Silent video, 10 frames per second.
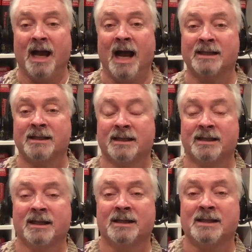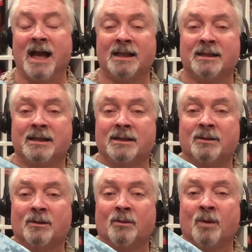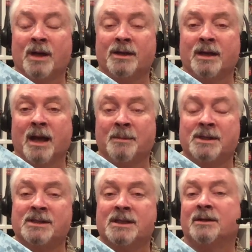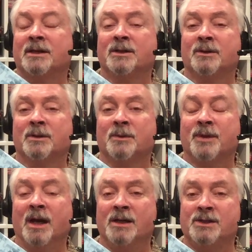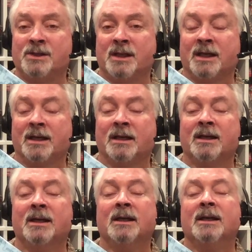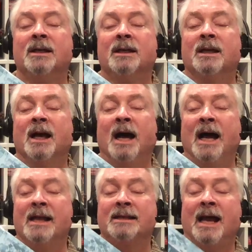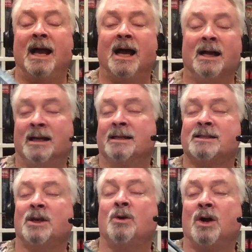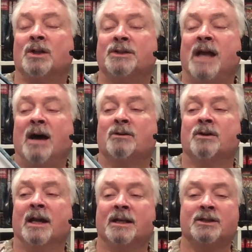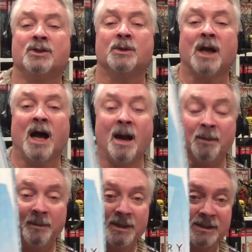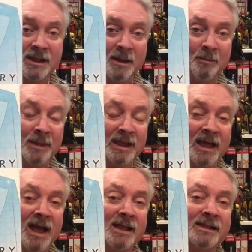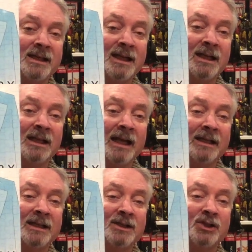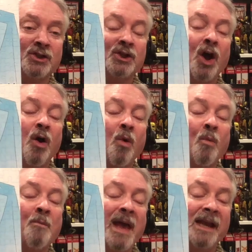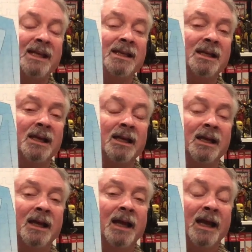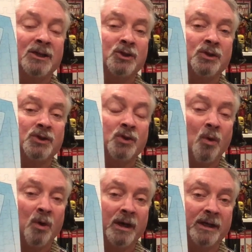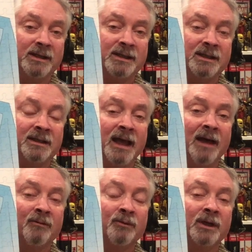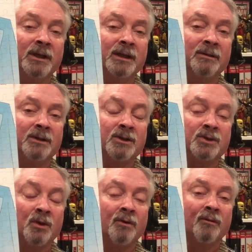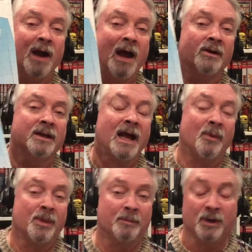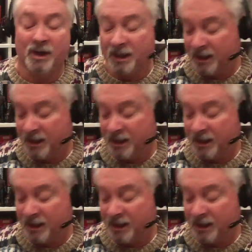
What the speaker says: I did exactly what I'm considering doing with the Hush thing. I so-called downgraded to an omnibus because it collected so many extra stories that really sort of rounded out the book.